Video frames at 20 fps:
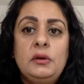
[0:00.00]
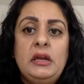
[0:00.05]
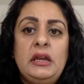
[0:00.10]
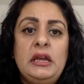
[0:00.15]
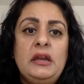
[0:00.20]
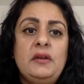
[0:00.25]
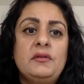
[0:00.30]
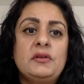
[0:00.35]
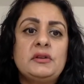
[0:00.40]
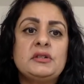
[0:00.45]

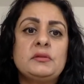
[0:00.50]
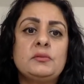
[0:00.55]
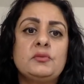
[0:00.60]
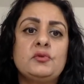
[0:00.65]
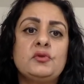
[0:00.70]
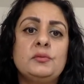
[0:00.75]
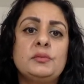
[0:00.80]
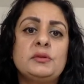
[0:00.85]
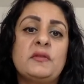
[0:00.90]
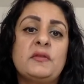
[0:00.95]
here are some
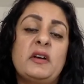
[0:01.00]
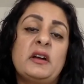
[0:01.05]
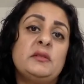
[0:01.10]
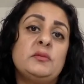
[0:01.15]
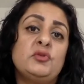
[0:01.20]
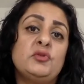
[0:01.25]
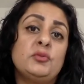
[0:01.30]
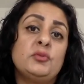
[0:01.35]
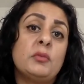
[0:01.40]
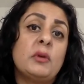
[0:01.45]
groups of
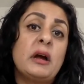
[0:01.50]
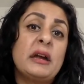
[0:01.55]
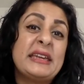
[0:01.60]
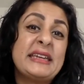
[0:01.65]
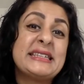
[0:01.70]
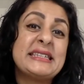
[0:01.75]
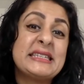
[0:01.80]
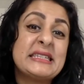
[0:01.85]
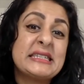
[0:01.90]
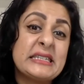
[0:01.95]
items you might
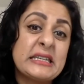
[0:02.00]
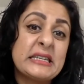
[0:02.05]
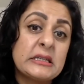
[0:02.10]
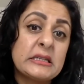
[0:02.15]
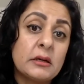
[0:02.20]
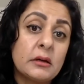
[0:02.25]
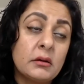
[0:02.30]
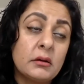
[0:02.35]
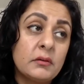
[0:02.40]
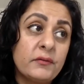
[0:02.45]

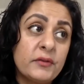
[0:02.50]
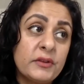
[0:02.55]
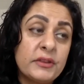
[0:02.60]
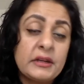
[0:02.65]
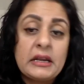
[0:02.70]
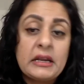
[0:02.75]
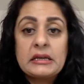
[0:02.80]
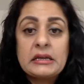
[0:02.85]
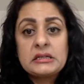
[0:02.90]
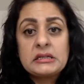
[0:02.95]
consider for the
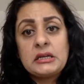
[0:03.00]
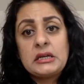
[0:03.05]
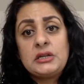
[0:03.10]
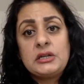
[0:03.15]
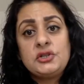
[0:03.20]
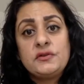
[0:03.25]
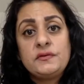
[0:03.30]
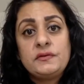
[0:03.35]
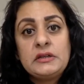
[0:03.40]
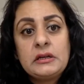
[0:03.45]
next stage
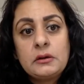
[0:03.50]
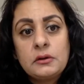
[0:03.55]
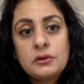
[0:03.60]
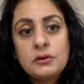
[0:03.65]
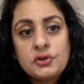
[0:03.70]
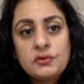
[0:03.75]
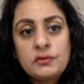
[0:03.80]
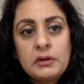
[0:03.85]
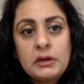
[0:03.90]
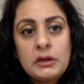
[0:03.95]
of
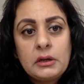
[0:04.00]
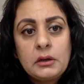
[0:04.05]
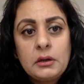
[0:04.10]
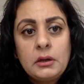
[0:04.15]
decluttering.